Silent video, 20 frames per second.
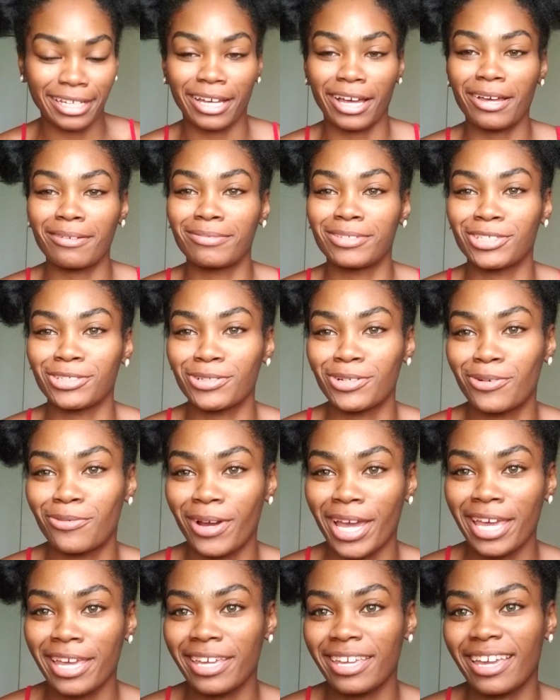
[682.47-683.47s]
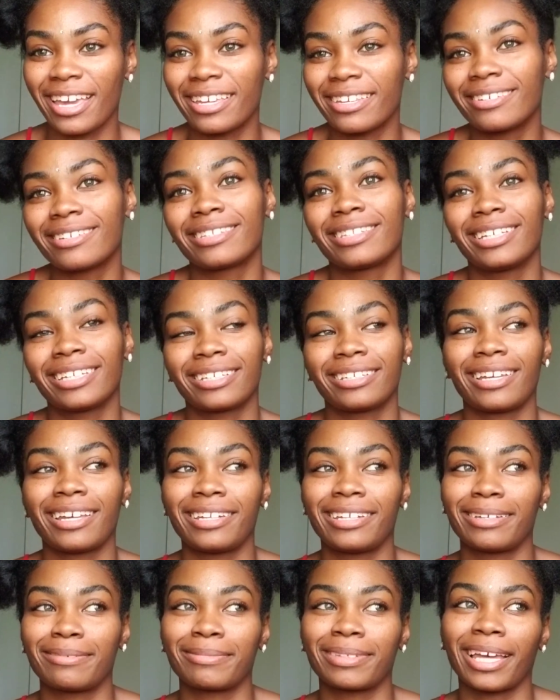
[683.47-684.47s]
comes your way and you're looking at
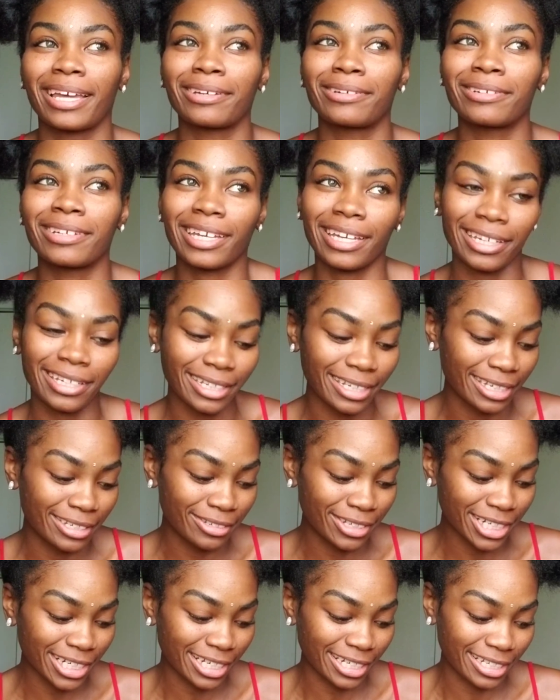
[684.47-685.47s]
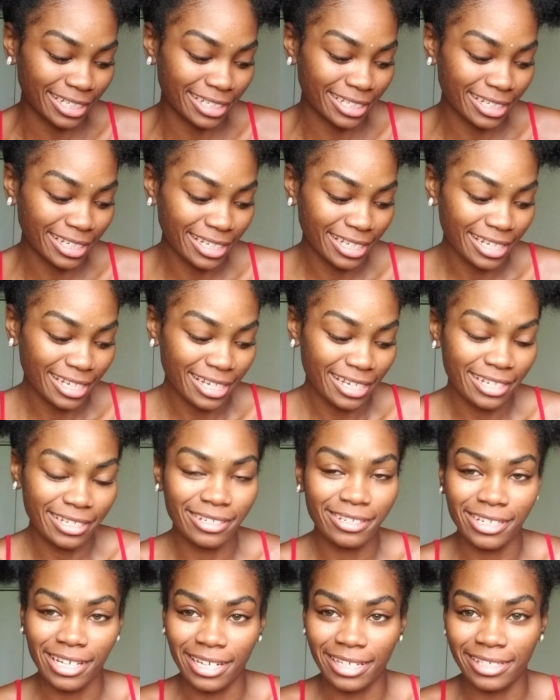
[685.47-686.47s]
them like, okay, yeah, you trying
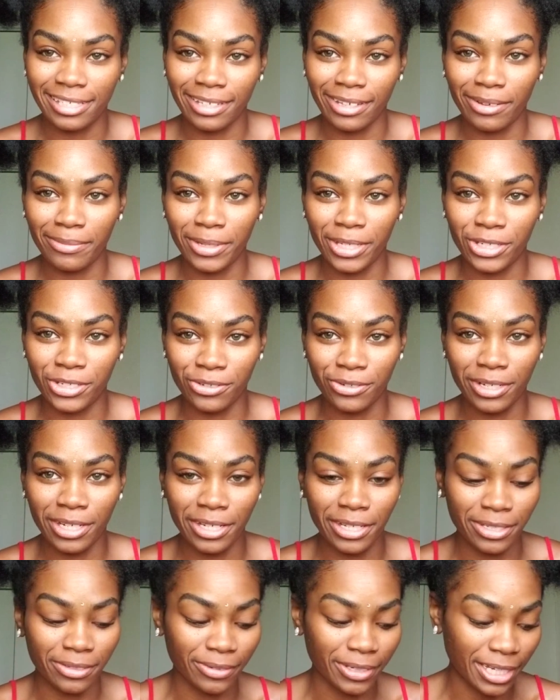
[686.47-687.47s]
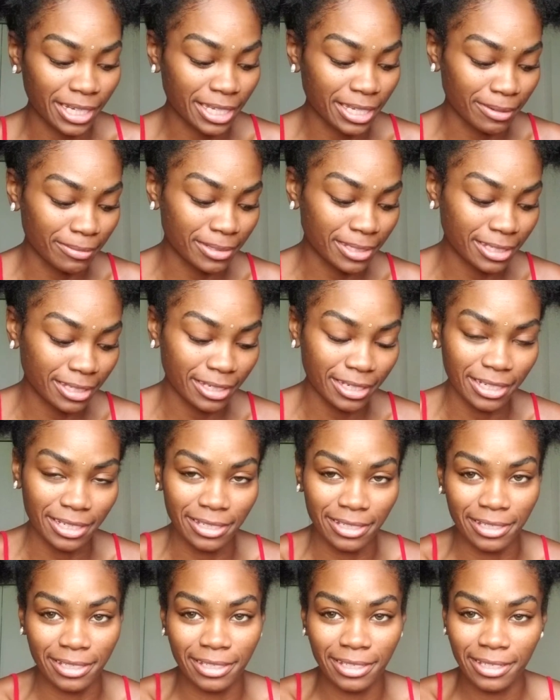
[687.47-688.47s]
to sell me dreams when it comes to
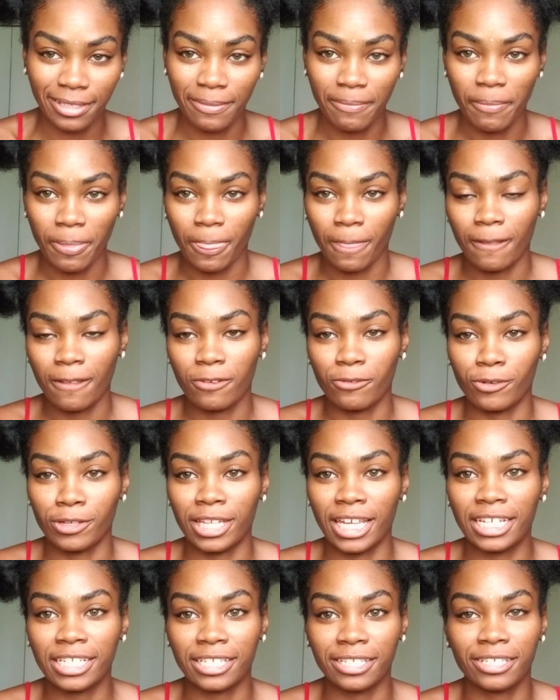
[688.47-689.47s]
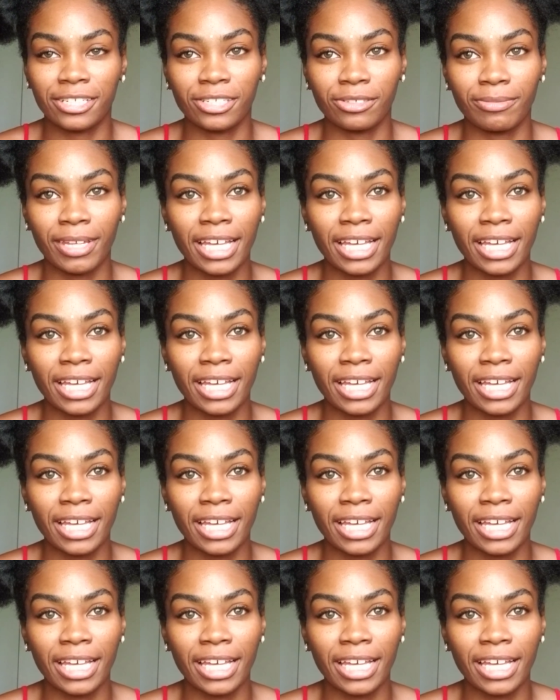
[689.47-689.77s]
this relationship.